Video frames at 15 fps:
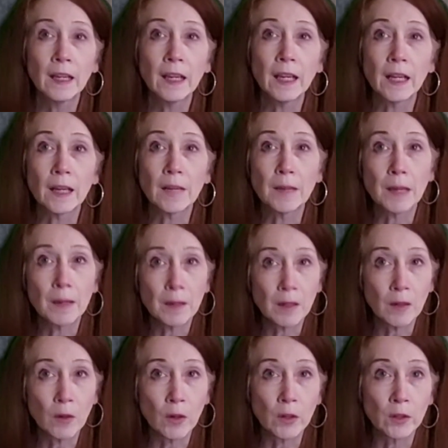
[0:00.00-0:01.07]
and I may
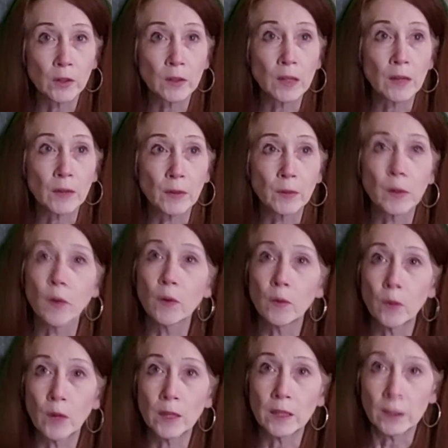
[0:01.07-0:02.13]
order down the
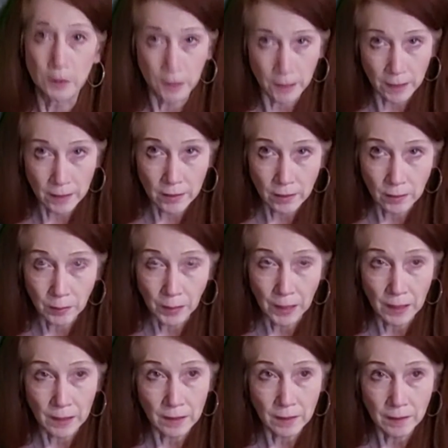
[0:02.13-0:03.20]
road 1 iridescent
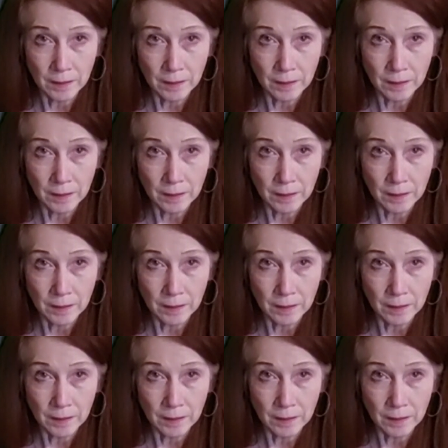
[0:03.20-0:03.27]
paint,